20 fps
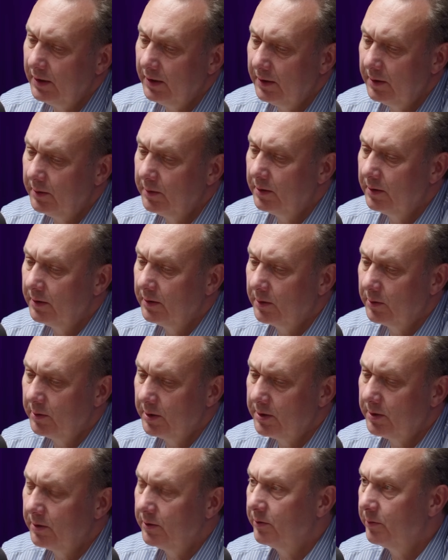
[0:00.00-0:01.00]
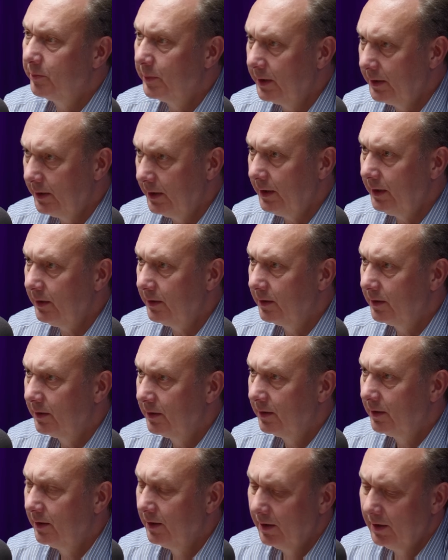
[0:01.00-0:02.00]
the question of mandate.
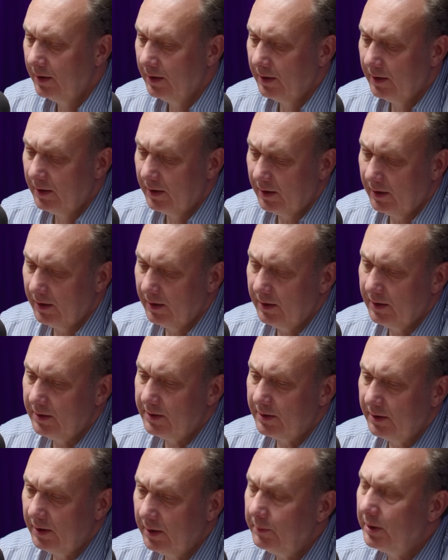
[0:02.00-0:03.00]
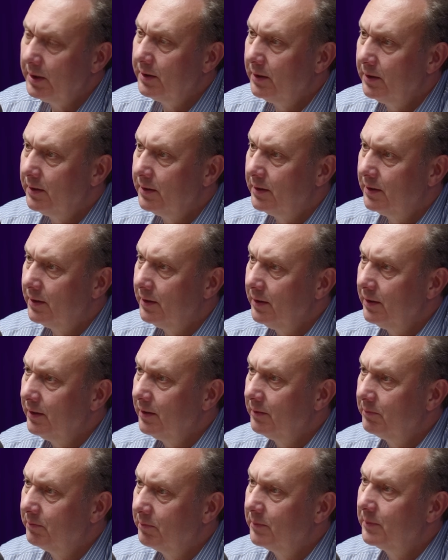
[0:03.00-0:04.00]
And it's limited
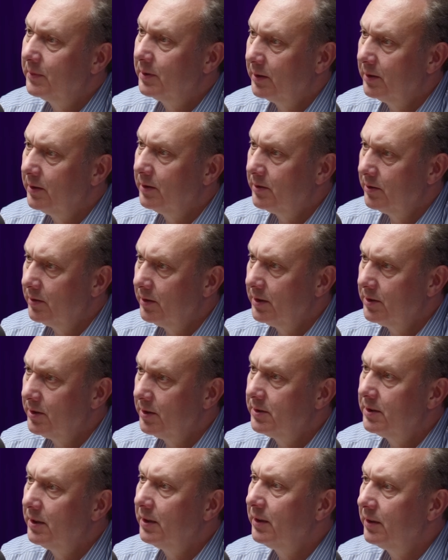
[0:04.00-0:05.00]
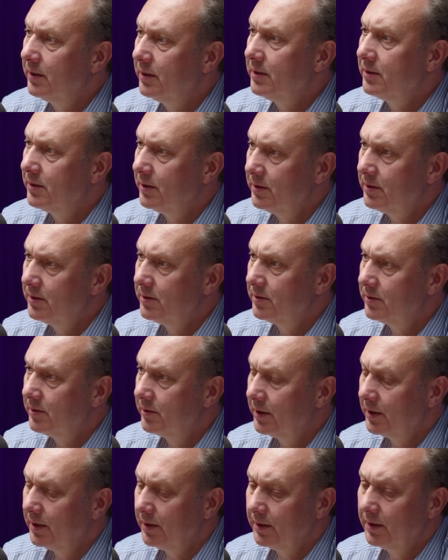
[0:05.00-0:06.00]
the agency in this
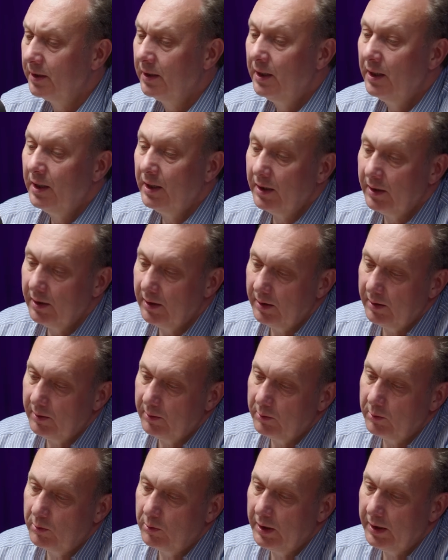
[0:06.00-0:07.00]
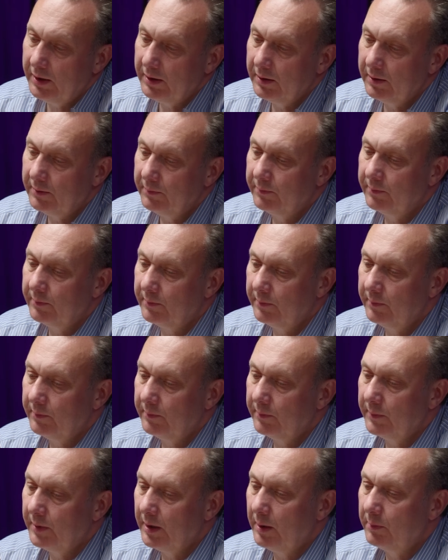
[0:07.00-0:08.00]
regard.
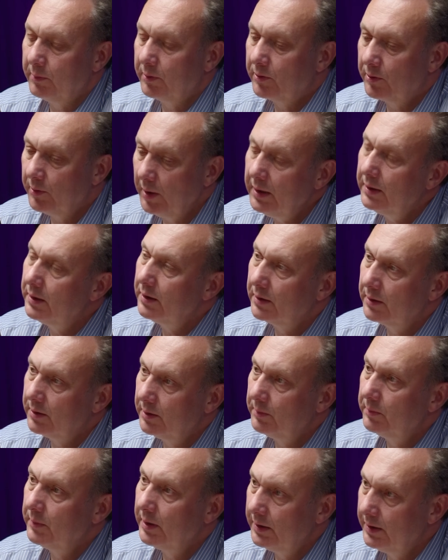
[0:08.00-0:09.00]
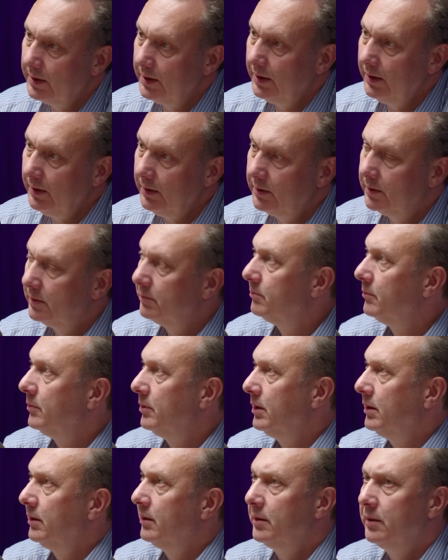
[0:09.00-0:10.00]
When upgrading the mandate
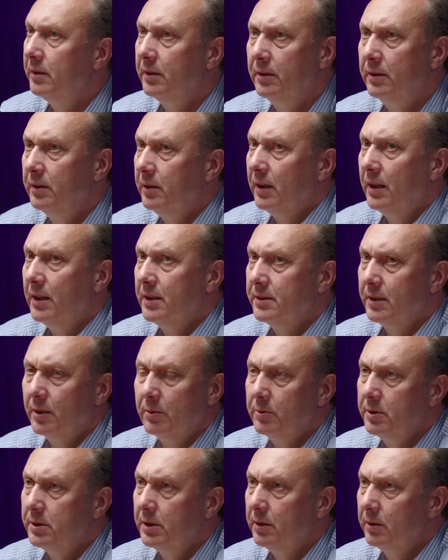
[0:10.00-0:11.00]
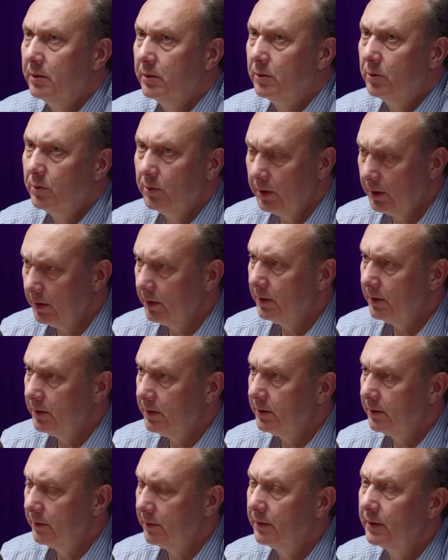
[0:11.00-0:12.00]
in the last, I would say, 2
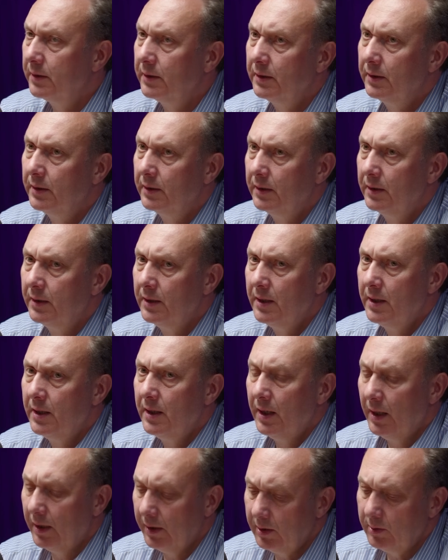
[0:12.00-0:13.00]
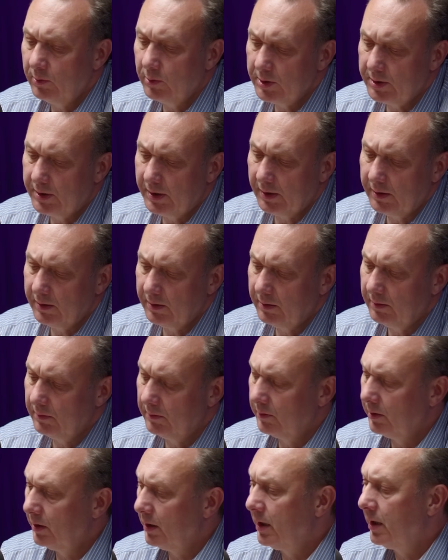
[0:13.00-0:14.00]
years, and it was
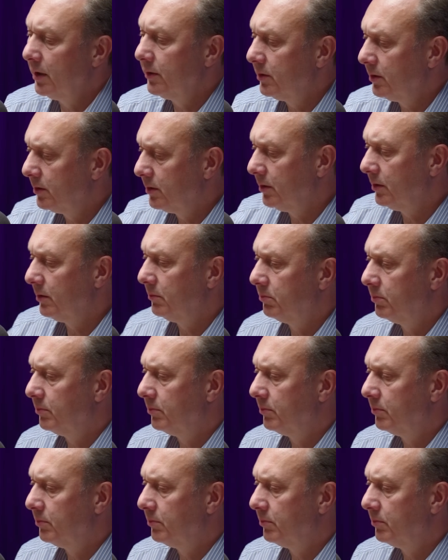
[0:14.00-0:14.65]
done under the